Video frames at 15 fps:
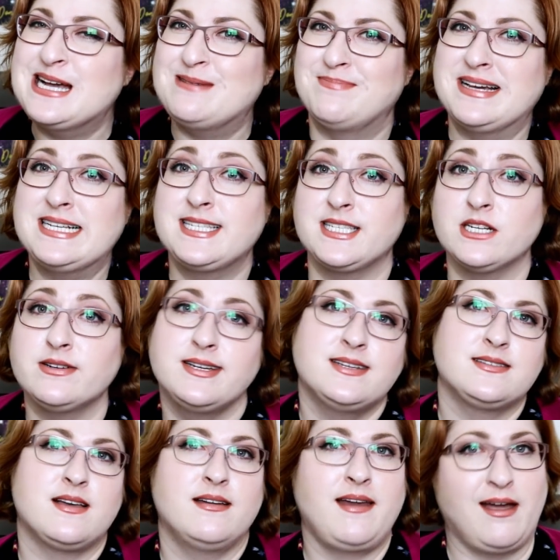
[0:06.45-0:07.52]
my
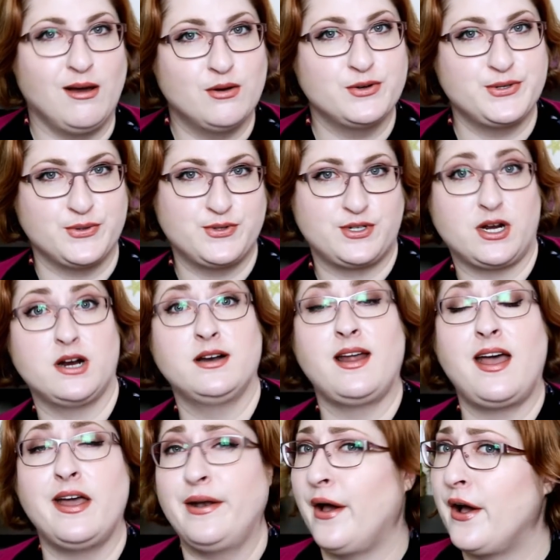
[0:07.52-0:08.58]
series on how to start
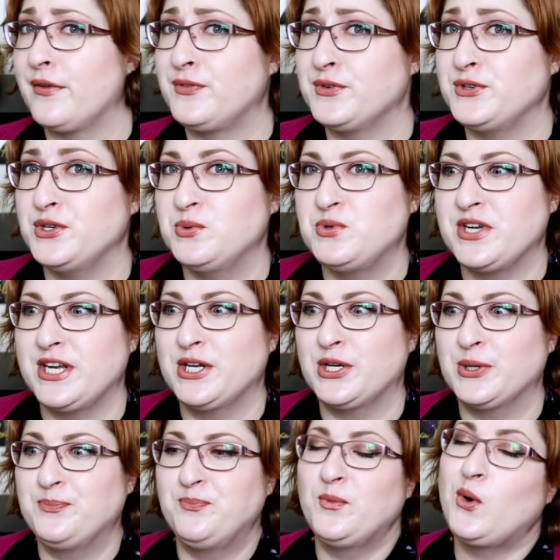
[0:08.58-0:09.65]
an AuthorTube
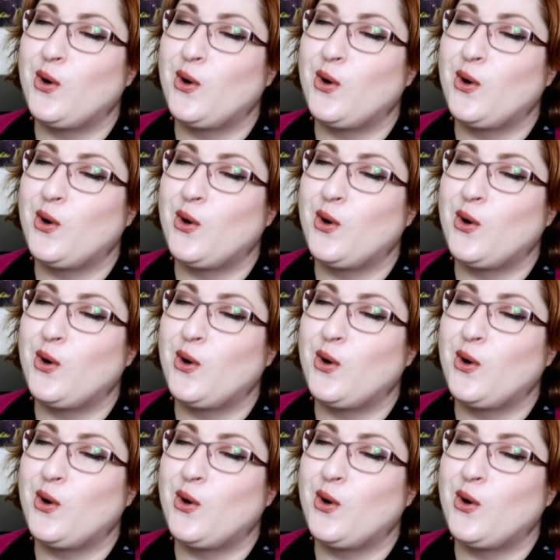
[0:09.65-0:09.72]
channel